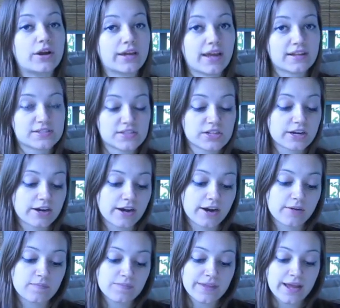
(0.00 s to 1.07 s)
against
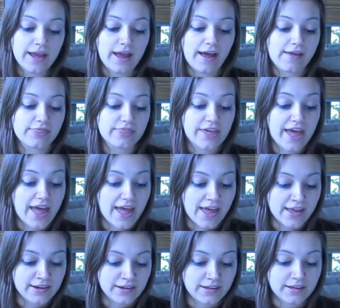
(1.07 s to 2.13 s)
her, and
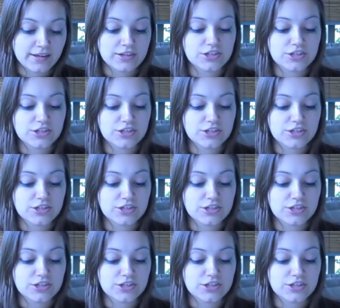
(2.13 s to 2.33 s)
then